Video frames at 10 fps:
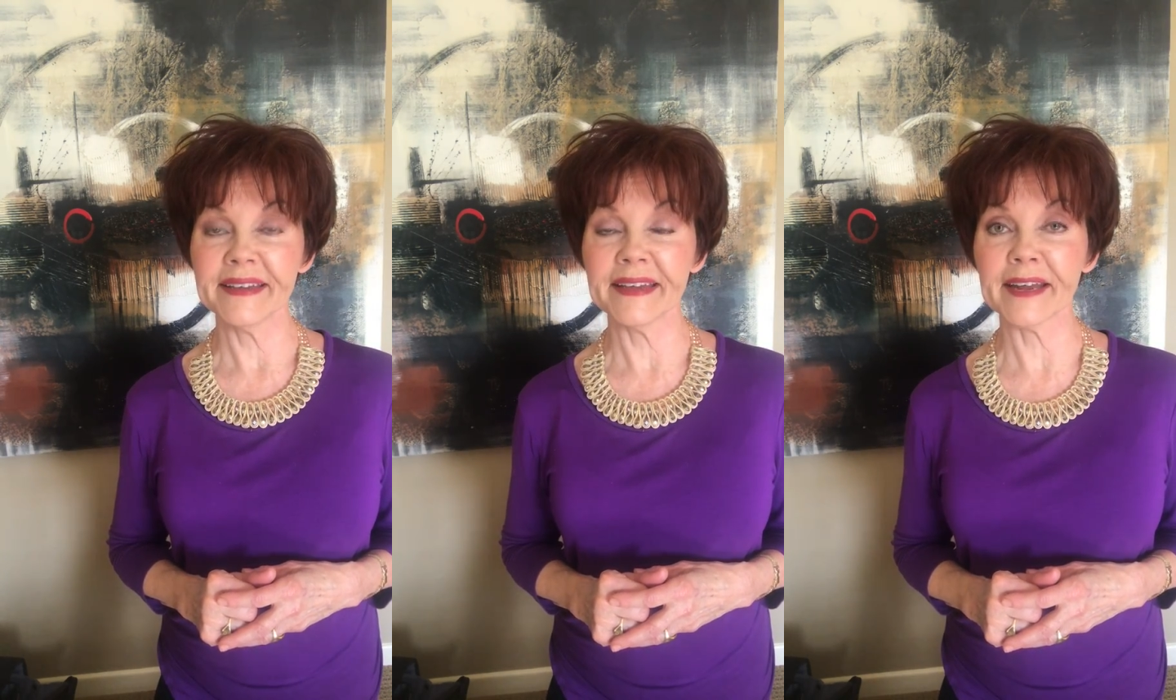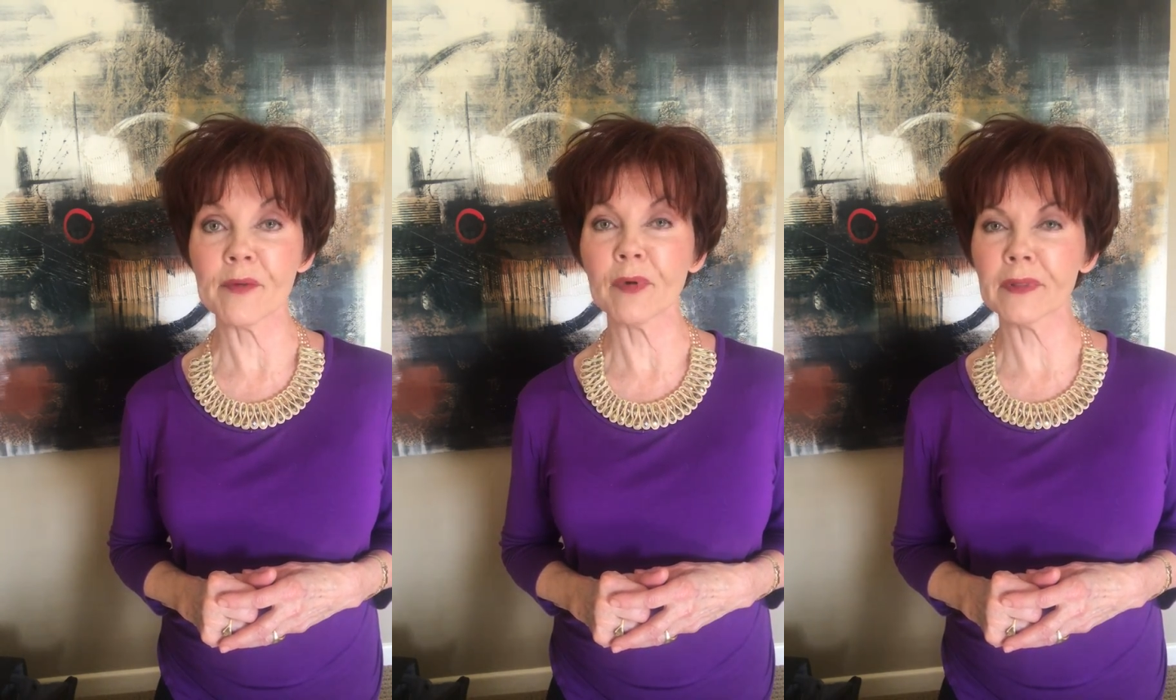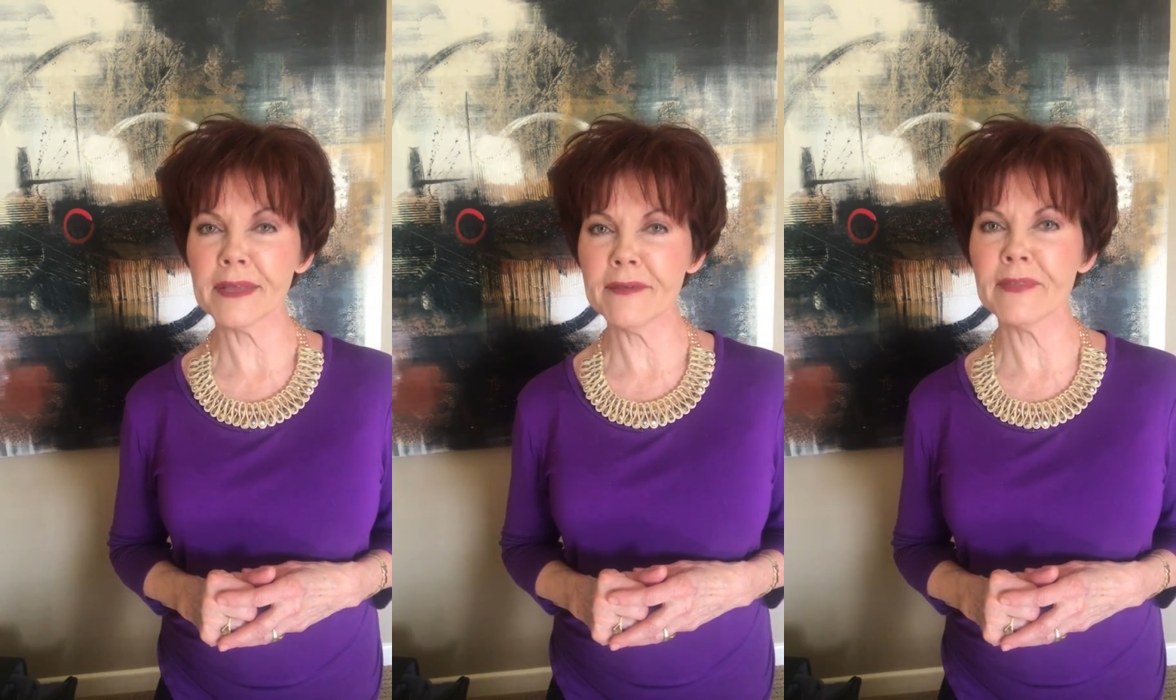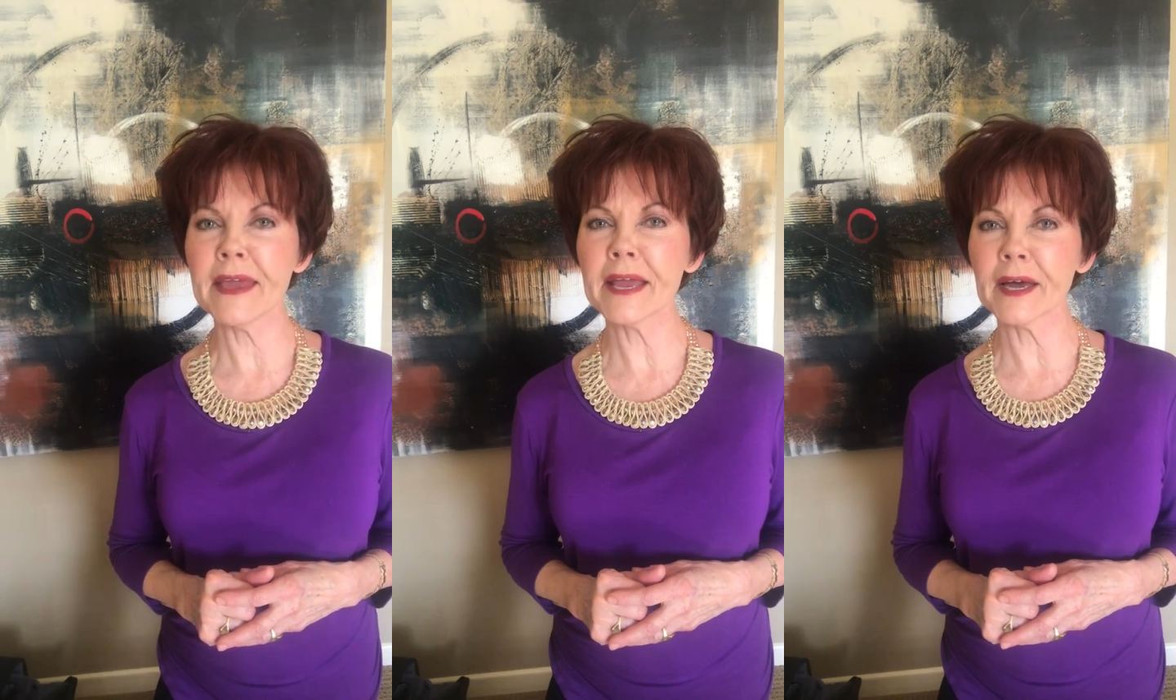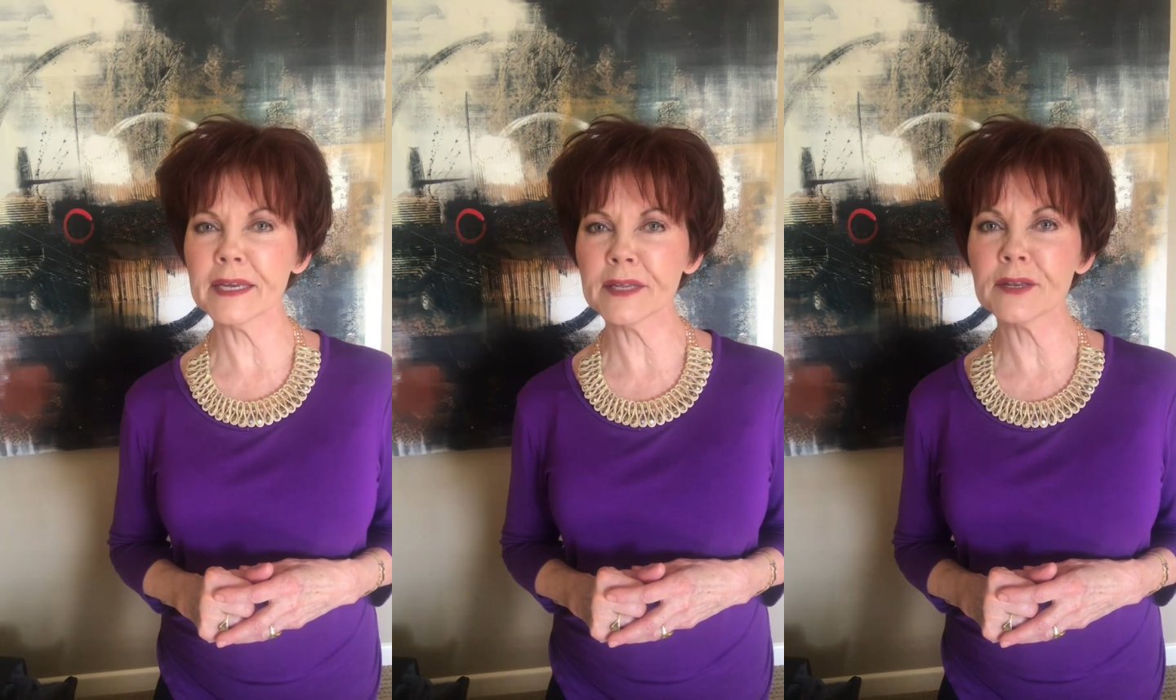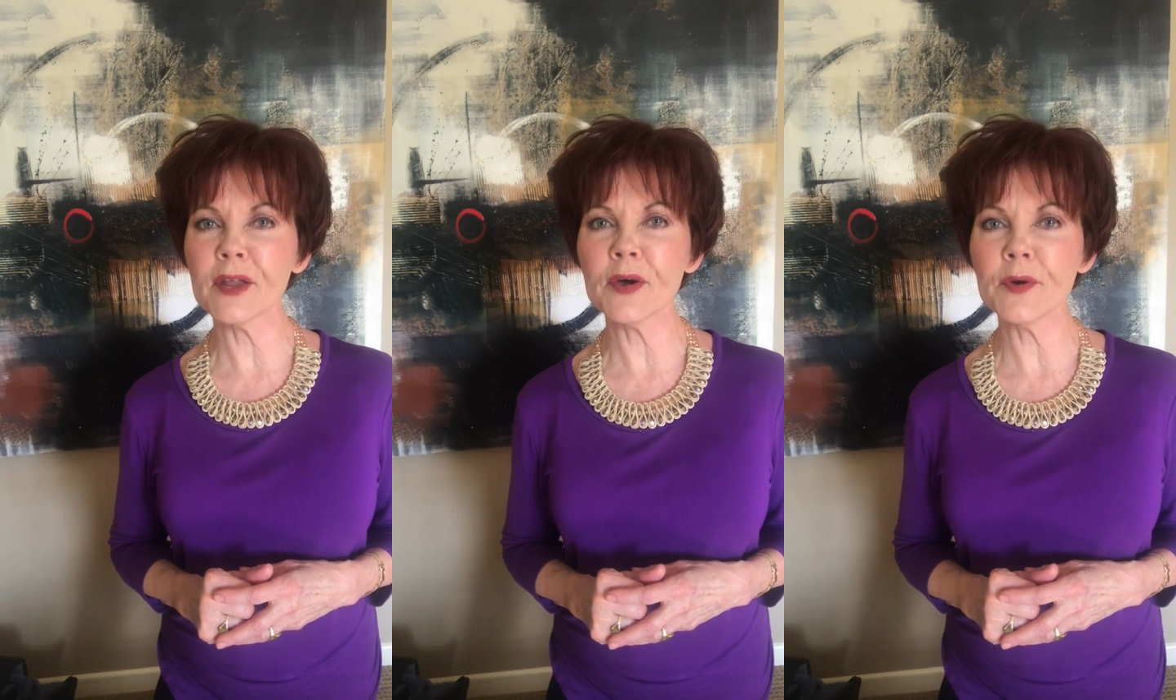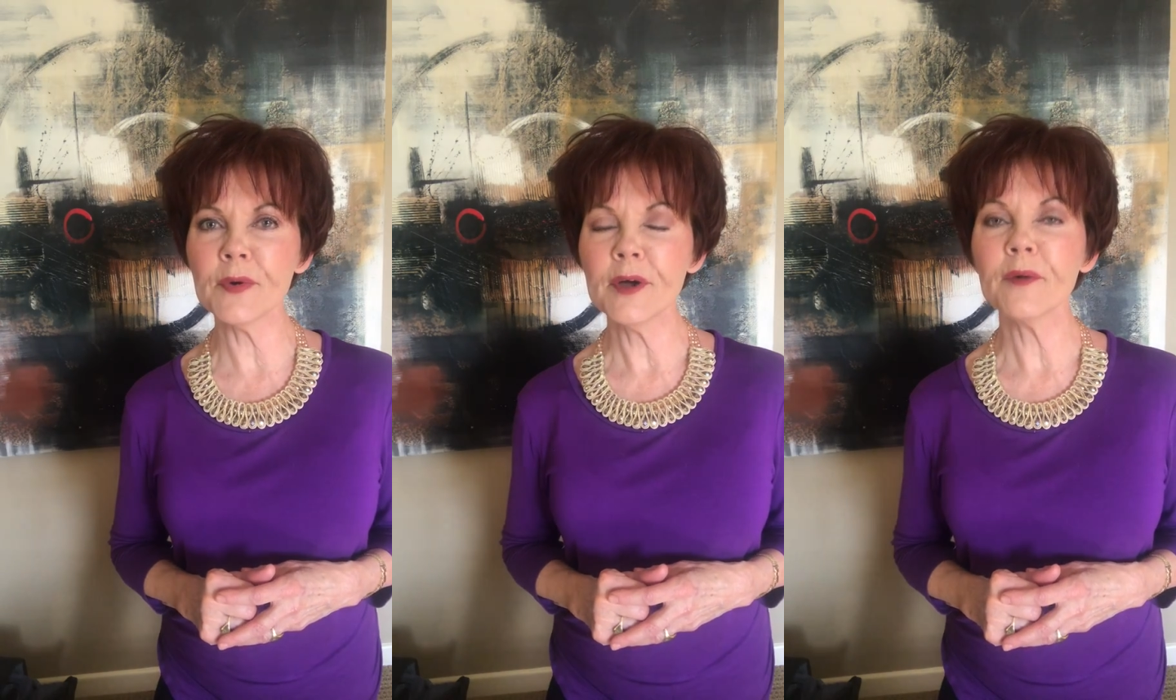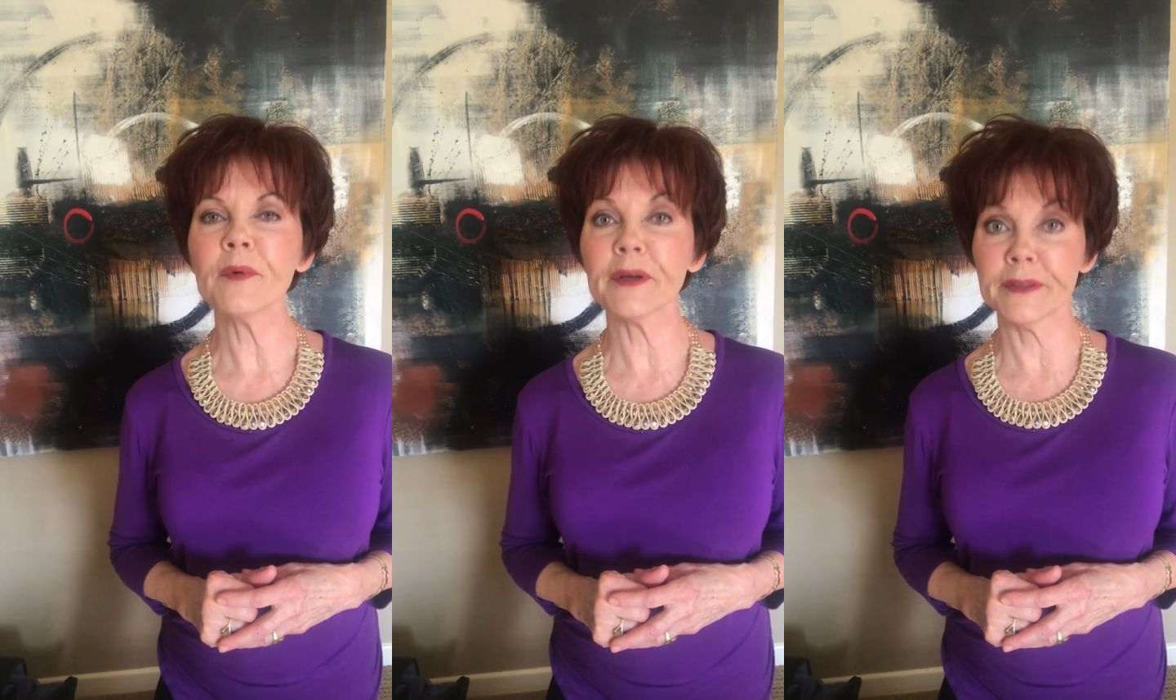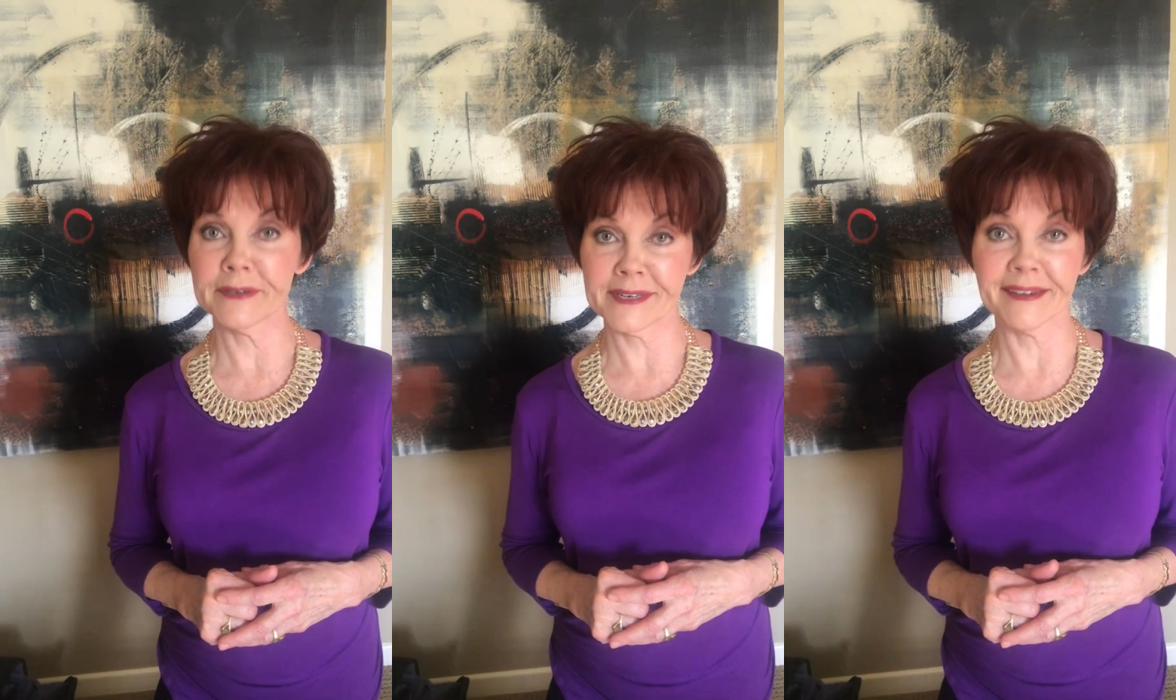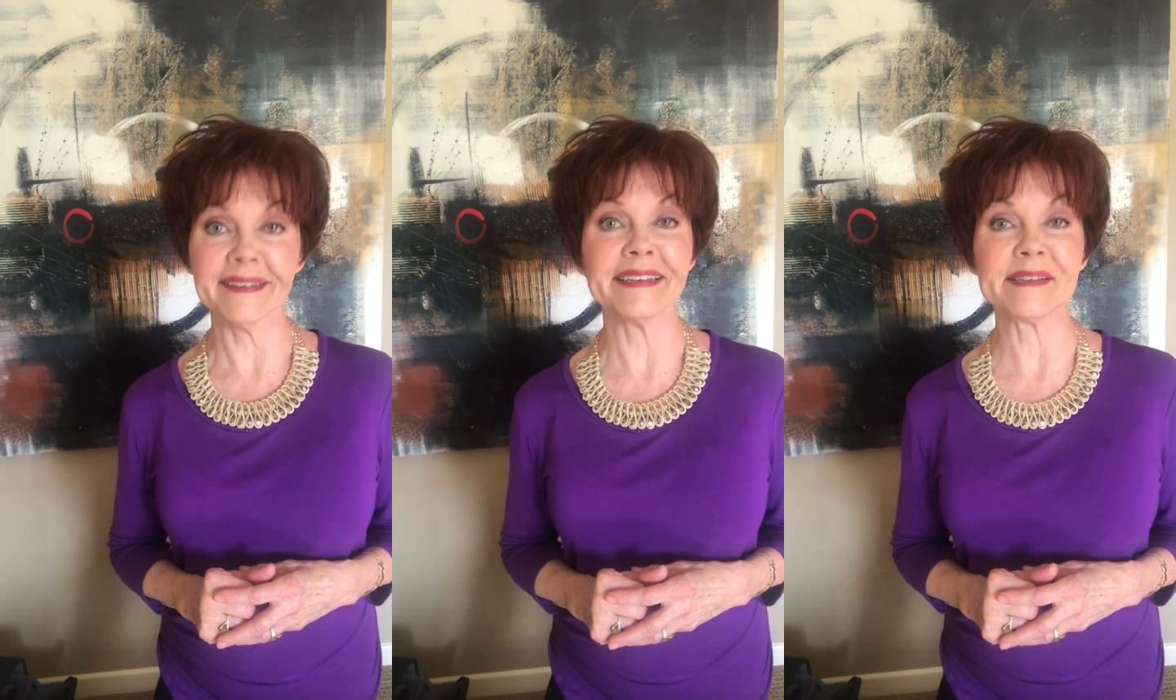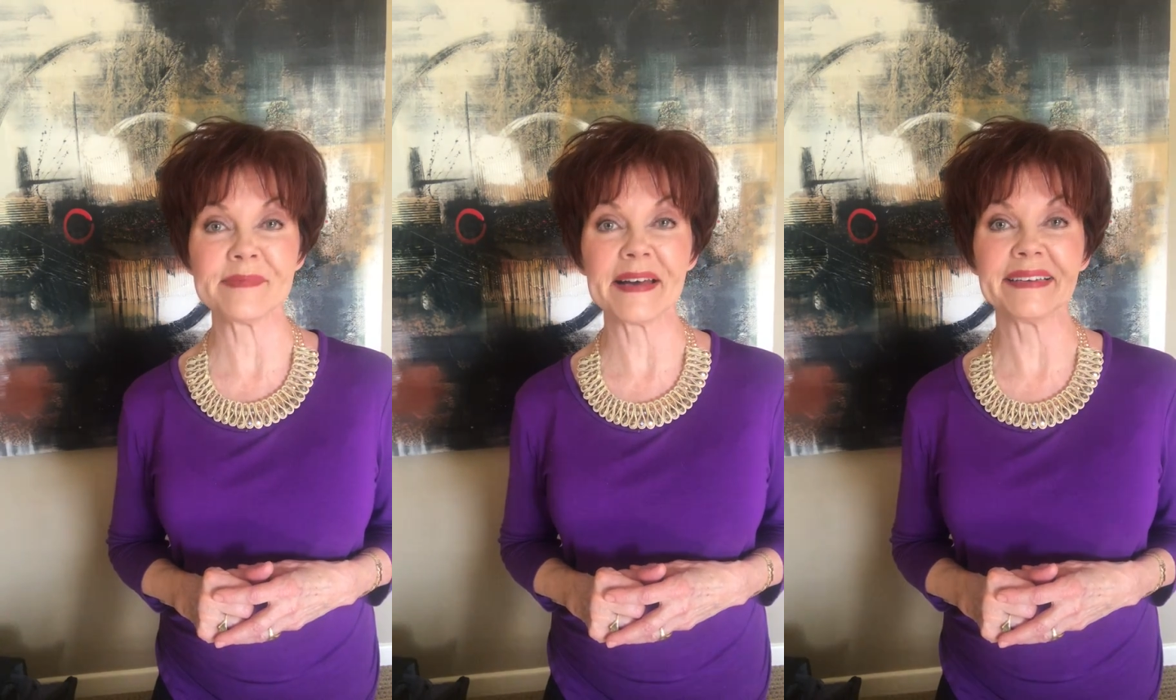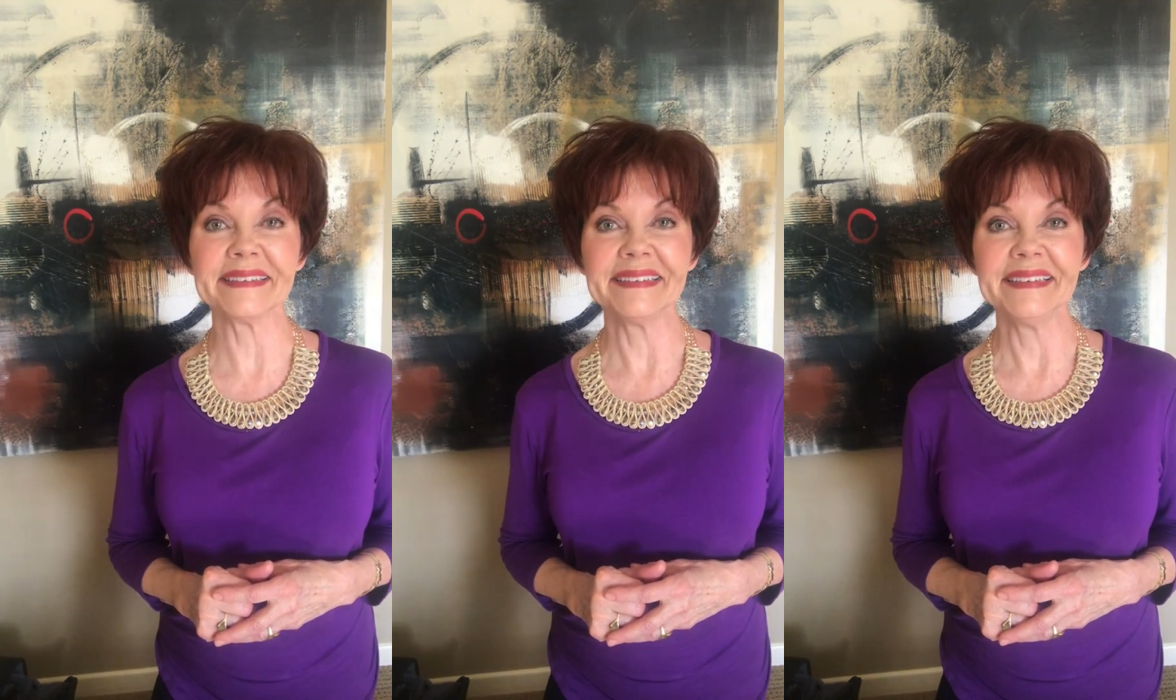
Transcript: And I believe they kind of know what they're talking about.